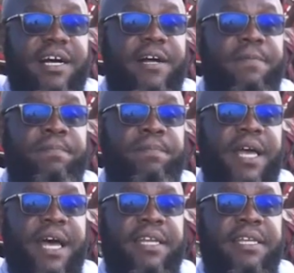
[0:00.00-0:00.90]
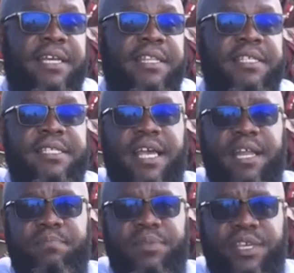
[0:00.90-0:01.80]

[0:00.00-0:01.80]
Um, and uh, this can